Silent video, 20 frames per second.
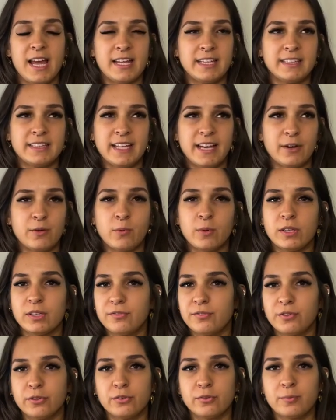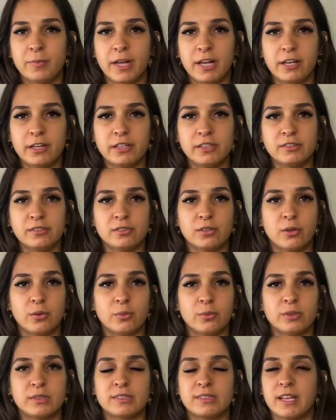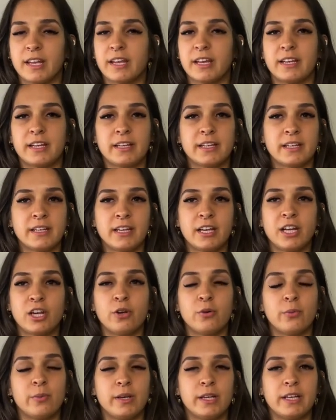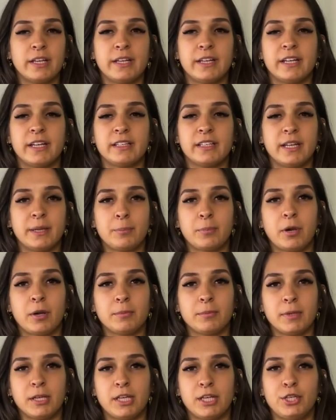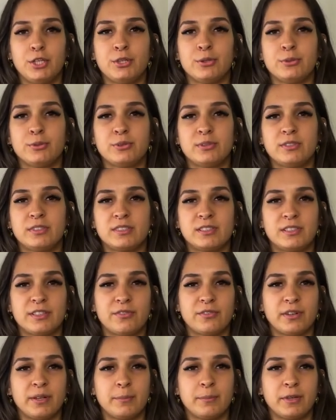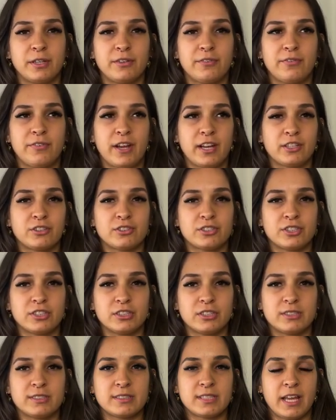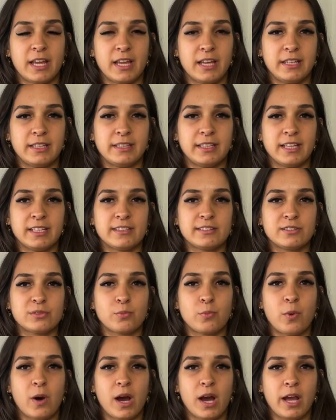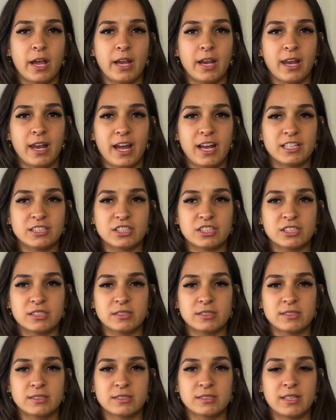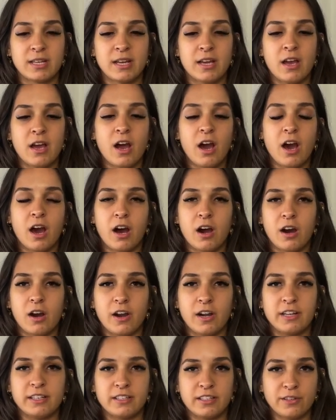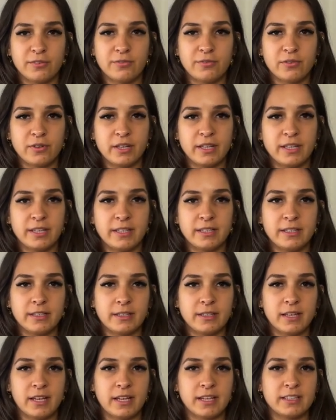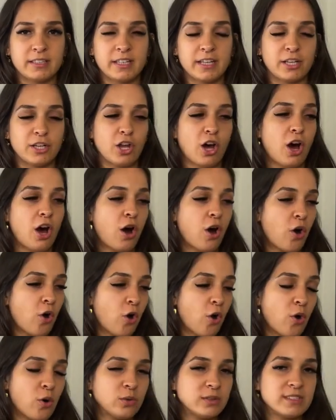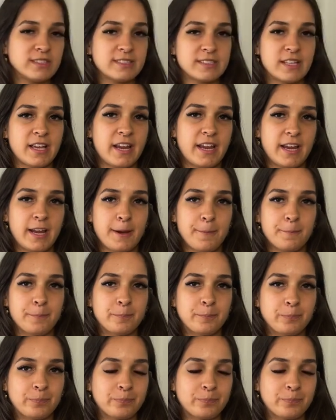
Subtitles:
and that one feels better. So it's like really, they probably use different manufacturers, and that's why lashes are different, like they're not all the same.